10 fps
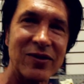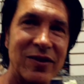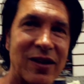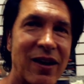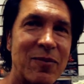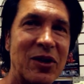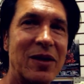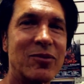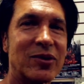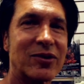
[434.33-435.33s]
it says, "Hi, my
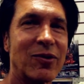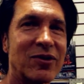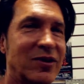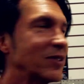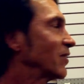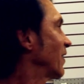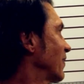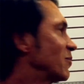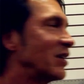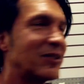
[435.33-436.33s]
name is George Lynch, and I
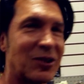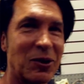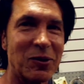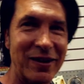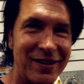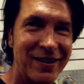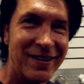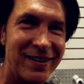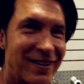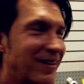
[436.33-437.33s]
have many children."
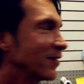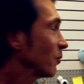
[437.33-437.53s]
I